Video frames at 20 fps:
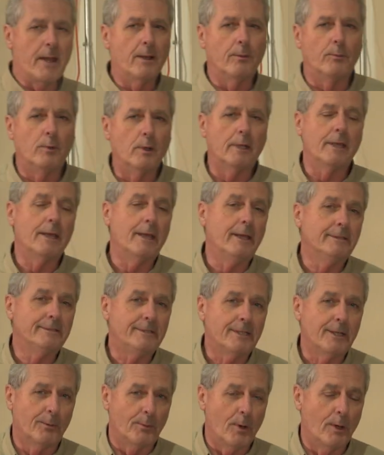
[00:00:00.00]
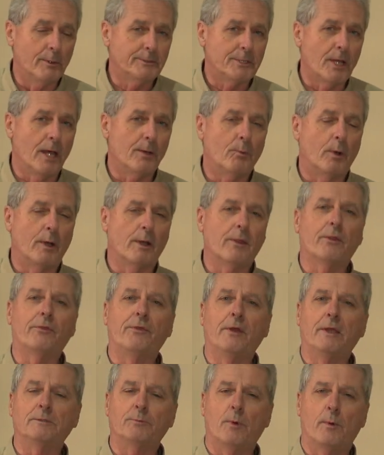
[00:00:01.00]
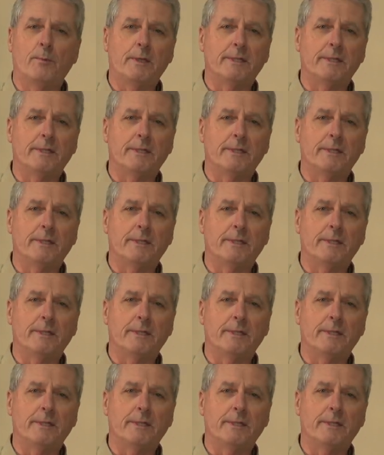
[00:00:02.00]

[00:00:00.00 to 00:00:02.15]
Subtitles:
it really easy to roast on. One of the things when we